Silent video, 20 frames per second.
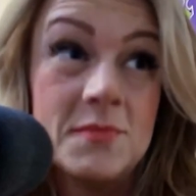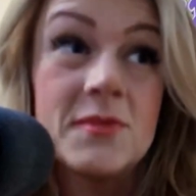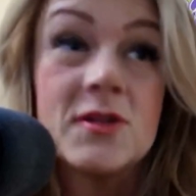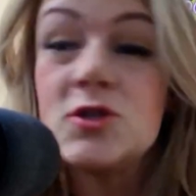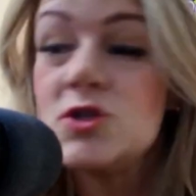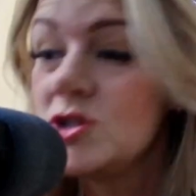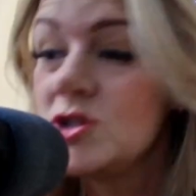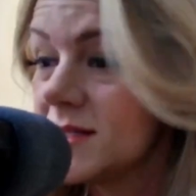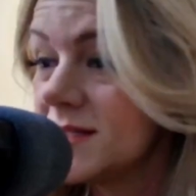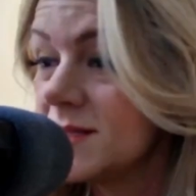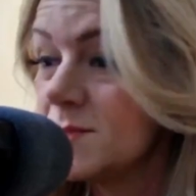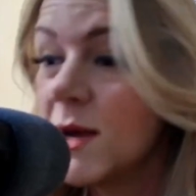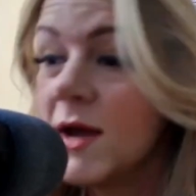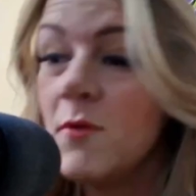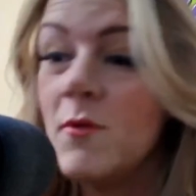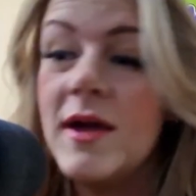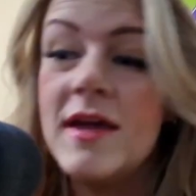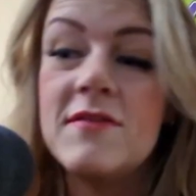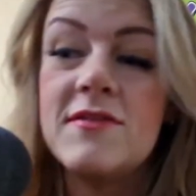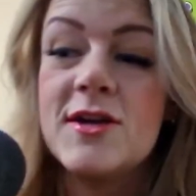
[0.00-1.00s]
Just by
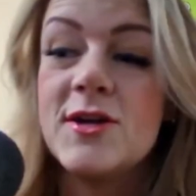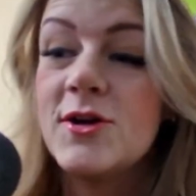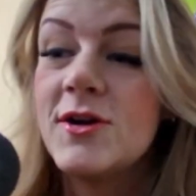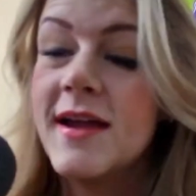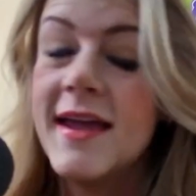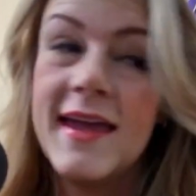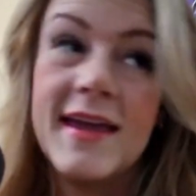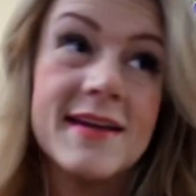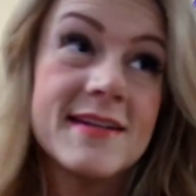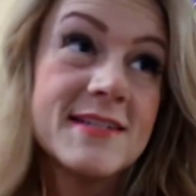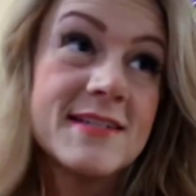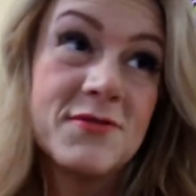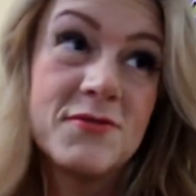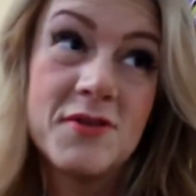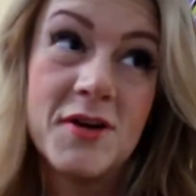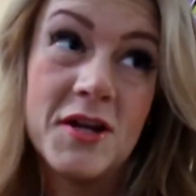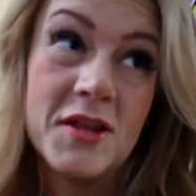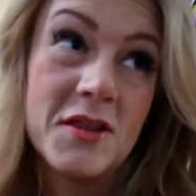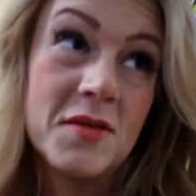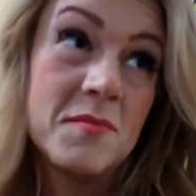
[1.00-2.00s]
waving your hand in
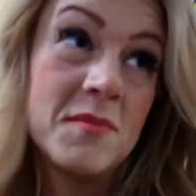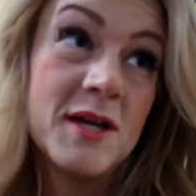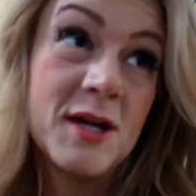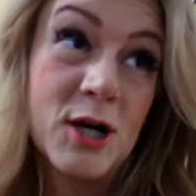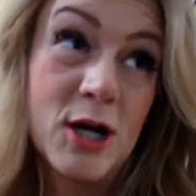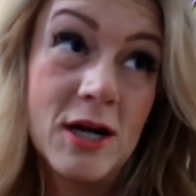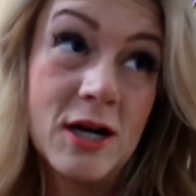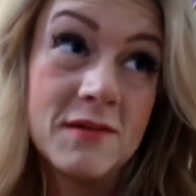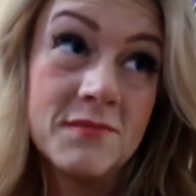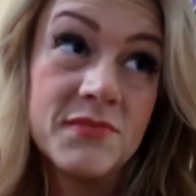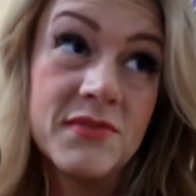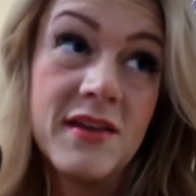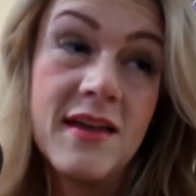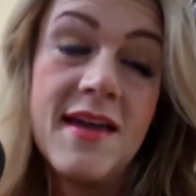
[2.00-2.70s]
front of the mirror.